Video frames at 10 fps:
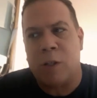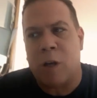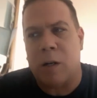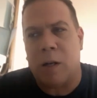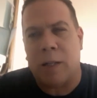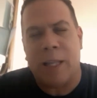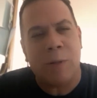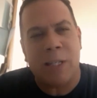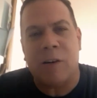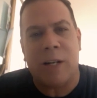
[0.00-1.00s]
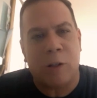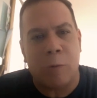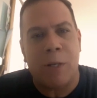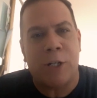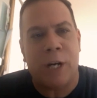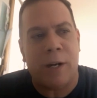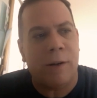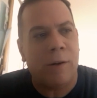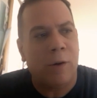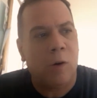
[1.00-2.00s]
on, I think it was either
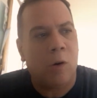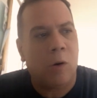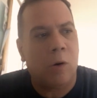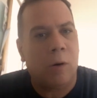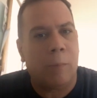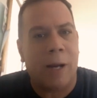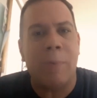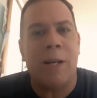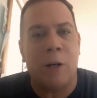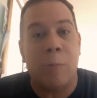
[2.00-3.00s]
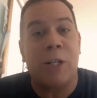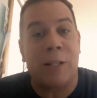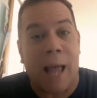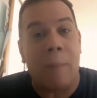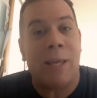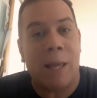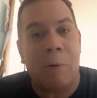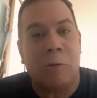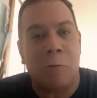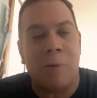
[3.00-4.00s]
intermission, might have been intermission. Tammy came
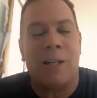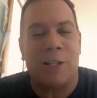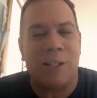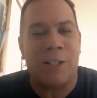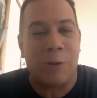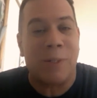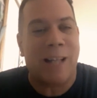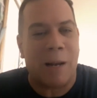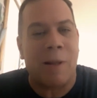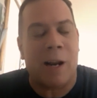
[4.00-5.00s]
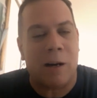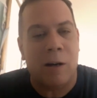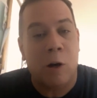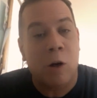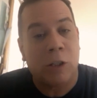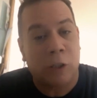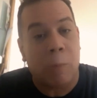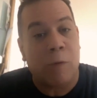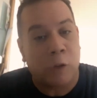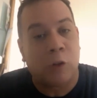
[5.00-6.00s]
up to me and she was telling me that
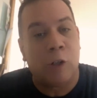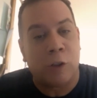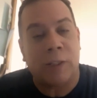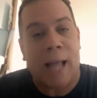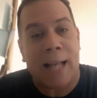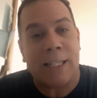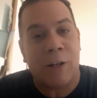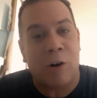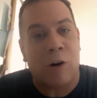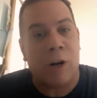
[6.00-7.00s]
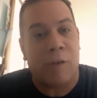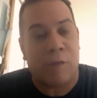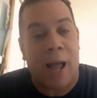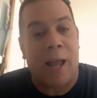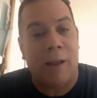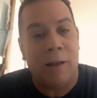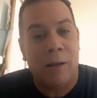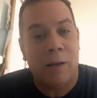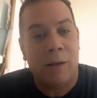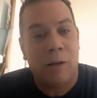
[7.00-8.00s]
some of her students was asking her if I
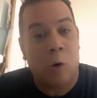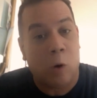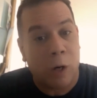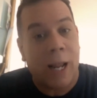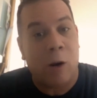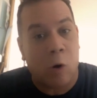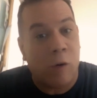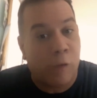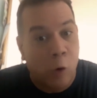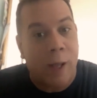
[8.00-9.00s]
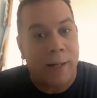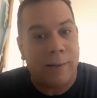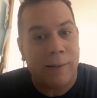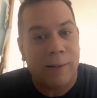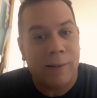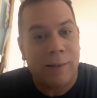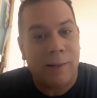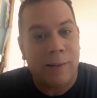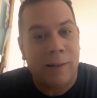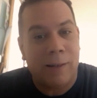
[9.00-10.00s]
olelo fluent.
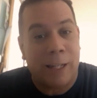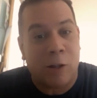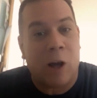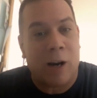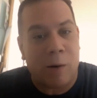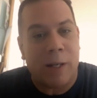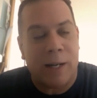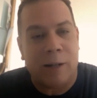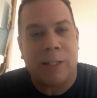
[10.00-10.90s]
They thought I, and I was